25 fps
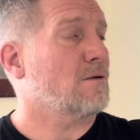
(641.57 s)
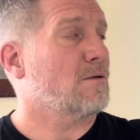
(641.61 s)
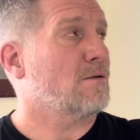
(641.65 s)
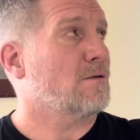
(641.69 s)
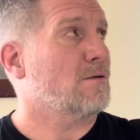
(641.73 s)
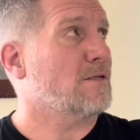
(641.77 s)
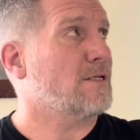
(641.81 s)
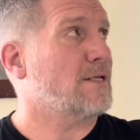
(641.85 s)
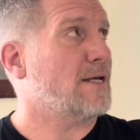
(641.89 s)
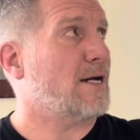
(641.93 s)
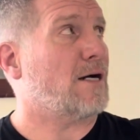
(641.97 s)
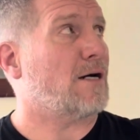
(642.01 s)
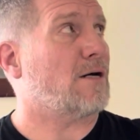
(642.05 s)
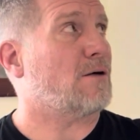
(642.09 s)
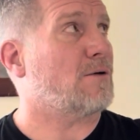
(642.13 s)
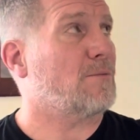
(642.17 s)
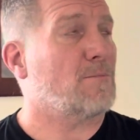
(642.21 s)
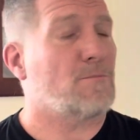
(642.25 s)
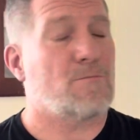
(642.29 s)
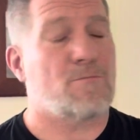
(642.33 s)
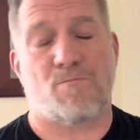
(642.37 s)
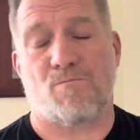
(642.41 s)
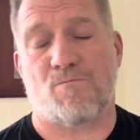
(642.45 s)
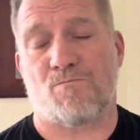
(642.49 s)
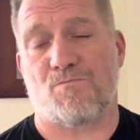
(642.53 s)
now,
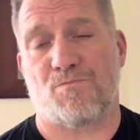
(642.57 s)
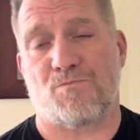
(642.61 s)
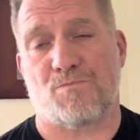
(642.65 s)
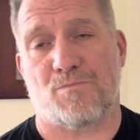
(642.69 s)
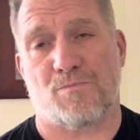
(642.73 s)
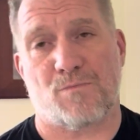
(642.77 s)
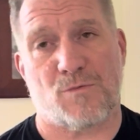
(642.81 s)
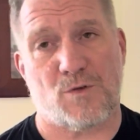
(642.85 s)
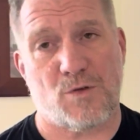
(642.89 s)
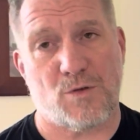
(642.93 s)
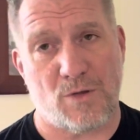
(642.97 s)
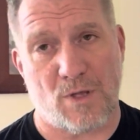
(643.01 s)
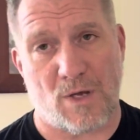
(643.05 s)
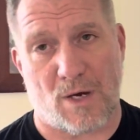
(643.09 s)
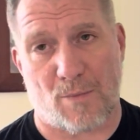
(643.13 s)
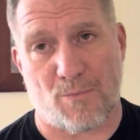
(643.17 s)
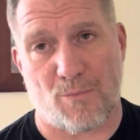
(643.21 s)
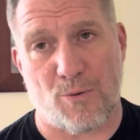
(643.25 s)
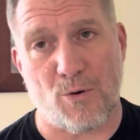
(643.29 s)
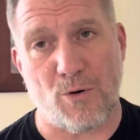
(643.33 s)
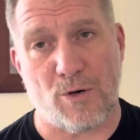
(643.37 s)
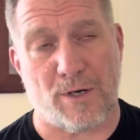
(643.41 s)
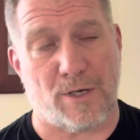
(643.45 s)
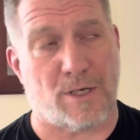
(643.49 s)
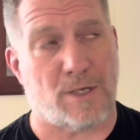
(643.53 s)
to that
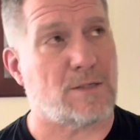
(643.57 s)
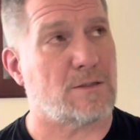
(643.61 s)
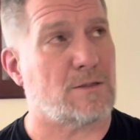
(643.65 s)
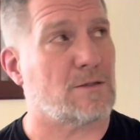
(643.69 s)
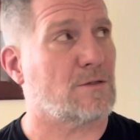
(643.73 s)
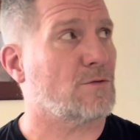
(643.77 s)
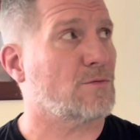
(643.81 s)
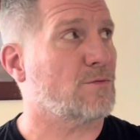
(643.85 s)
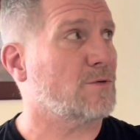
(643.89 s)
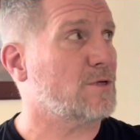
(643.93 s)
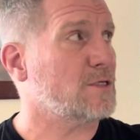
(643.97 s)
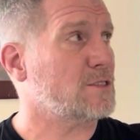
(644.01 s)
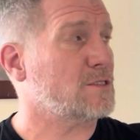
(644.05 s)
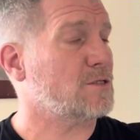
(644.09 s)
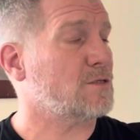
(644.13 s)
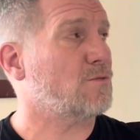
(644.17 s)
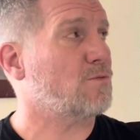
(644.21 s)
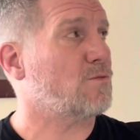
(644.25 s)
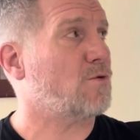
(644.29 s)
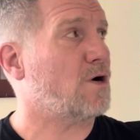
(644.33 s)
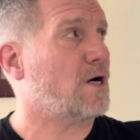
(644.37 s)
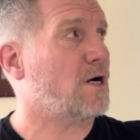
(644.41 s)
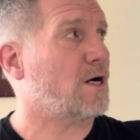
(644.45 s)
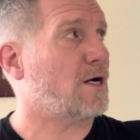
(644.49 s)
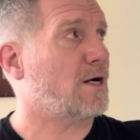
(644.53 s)
point, the reason
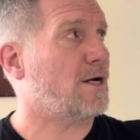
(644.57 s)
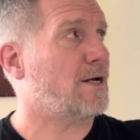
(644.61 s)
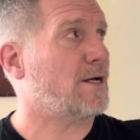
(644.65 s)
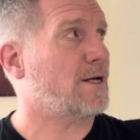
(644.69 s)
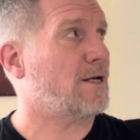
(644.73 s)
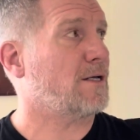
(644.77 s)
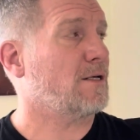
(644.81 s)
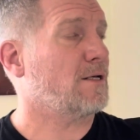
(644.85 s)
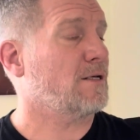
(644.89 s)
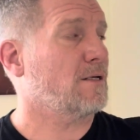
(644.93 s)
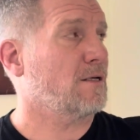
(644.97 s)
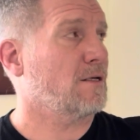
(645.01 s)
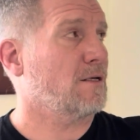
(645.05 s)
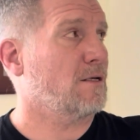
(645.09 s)
why